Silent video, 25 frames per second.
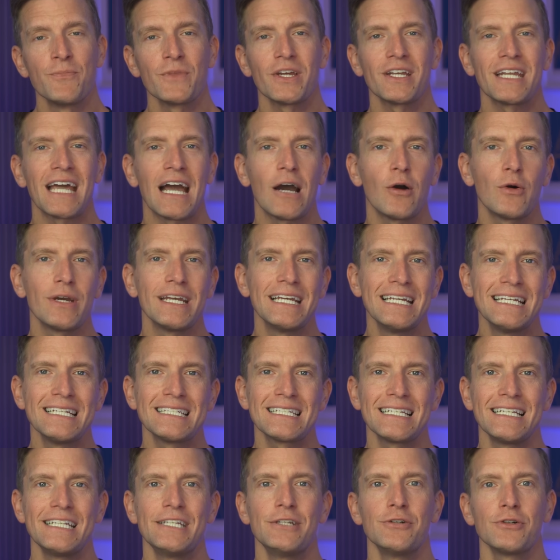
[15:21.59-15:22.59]
and how
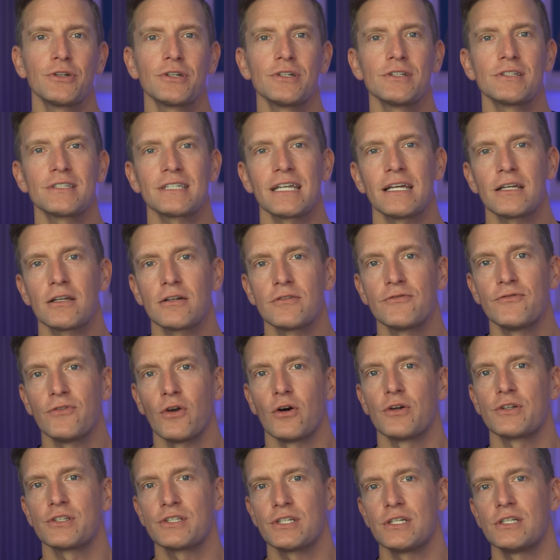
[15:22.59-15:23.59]
easily you can take
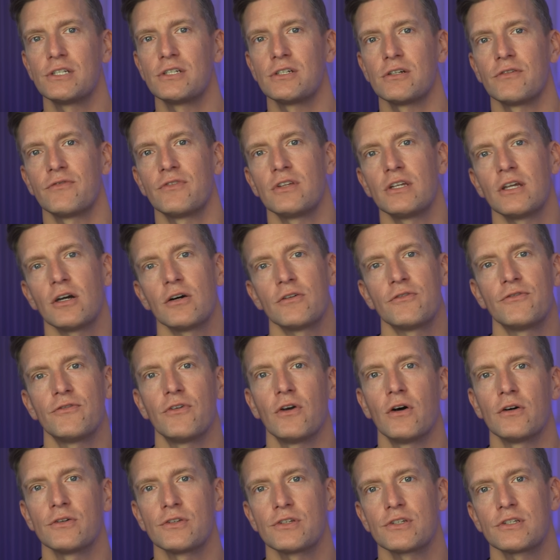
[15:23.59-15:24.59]
advantage of the
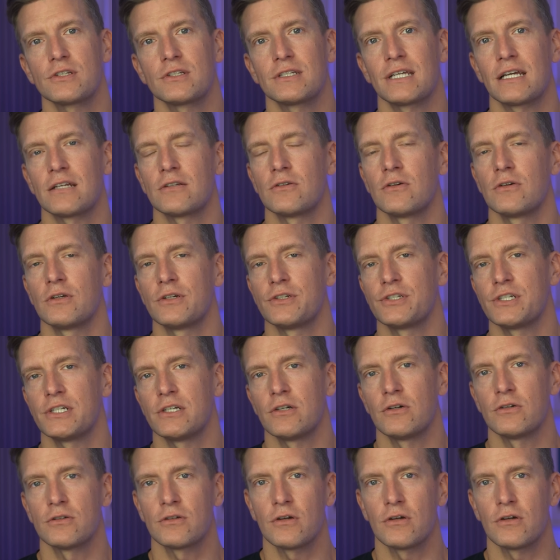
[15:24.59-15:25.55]
advanced technology on